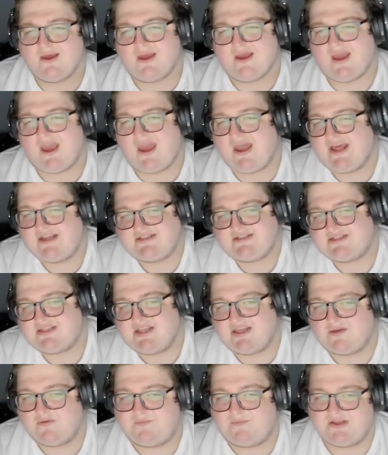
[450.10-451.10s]
And I just
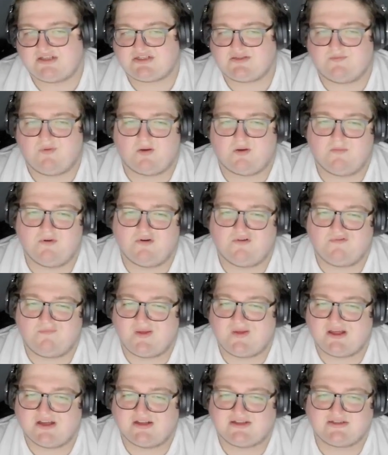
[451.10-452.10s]
think it would be a smart move
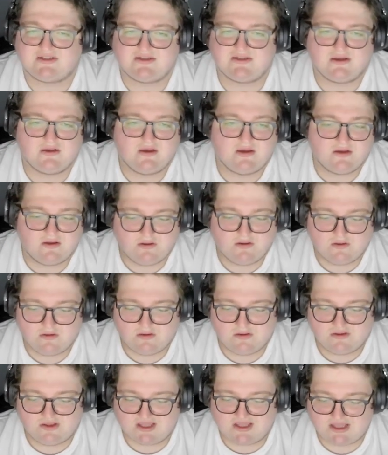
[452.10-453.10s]
because
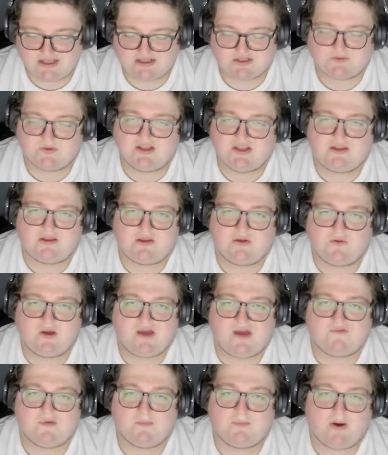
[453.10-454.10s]
the Kings really do
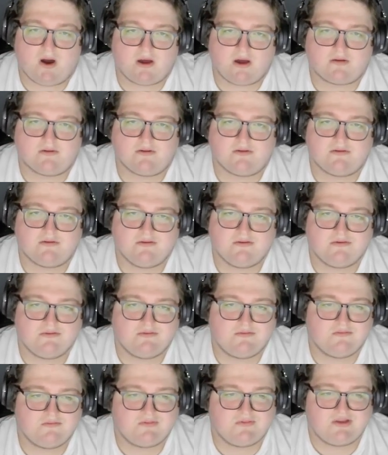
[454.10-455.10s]
have a bottleneck
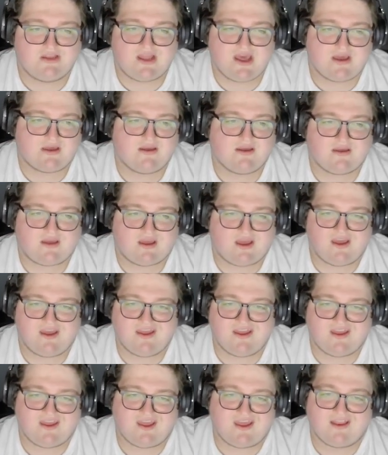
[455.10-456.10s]

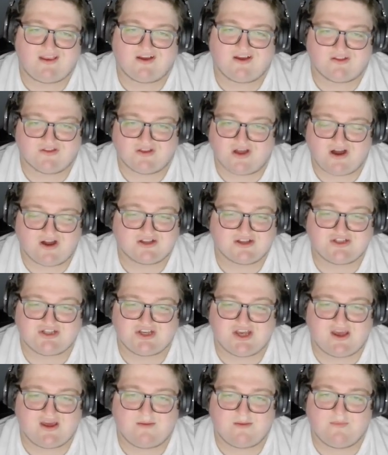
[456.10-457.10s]
and a
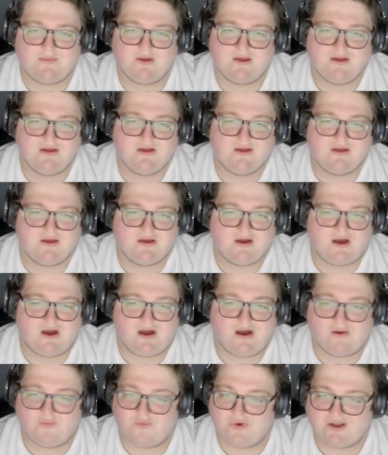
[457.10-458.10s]
logjam
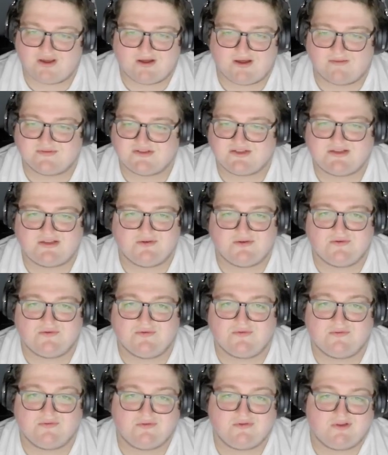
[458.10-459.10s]
when it comes
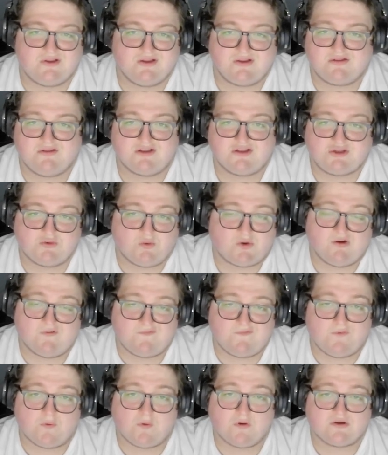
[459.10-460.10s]
to the 12
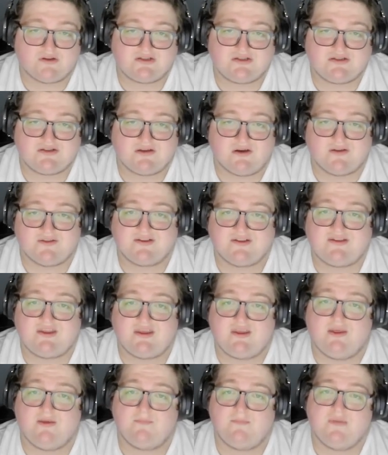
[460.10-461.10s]
forwards on the
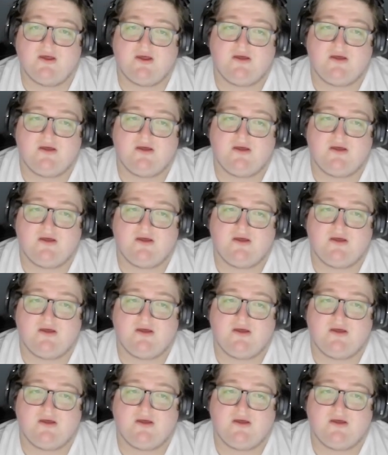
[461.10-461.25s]
team.